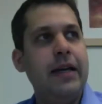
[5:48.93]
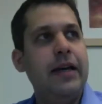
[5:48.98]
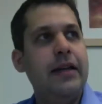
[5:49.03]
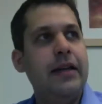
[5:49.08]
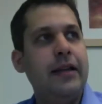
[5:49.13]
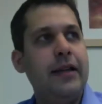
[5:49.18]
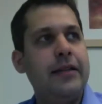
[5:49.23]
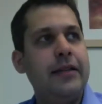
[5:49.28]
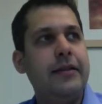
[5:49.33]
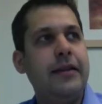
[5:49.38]

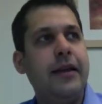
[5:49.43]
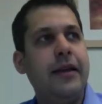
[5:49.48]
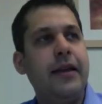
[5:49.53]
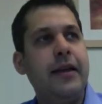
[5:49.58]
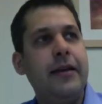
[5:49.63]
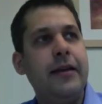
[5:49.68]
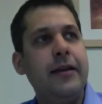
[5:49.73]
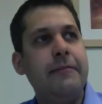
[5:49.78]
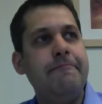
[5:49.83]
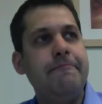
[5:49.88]
let's
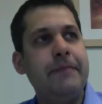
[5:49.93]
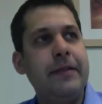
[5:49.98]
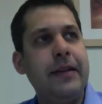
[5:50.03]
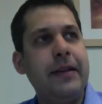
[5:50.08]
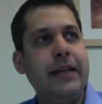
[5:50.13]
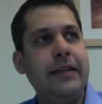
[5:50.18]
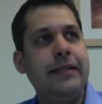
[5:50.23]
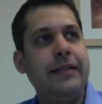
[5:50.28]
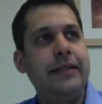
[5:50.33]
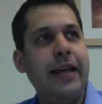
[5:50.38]
say
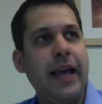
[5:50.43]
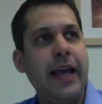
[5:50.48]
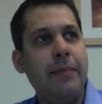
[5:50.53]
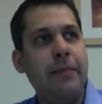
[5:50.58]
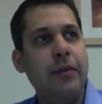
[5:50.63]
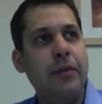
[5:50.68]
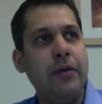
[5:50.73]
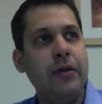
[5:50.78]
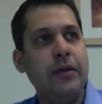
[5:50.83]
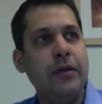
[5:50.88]

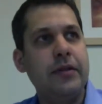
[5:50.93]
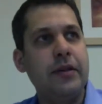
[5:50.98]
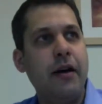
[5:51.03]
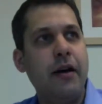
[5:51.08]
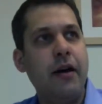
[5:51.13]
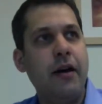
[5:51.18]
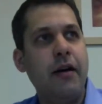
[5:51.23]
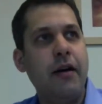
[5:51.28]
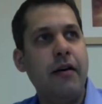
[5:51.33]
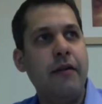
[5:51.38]
examples
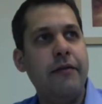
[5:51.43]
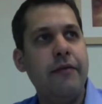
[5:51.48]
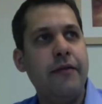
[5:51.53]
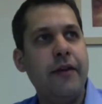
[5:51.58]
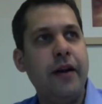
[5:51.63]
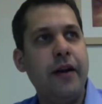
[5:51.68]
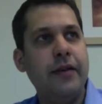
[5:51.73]
of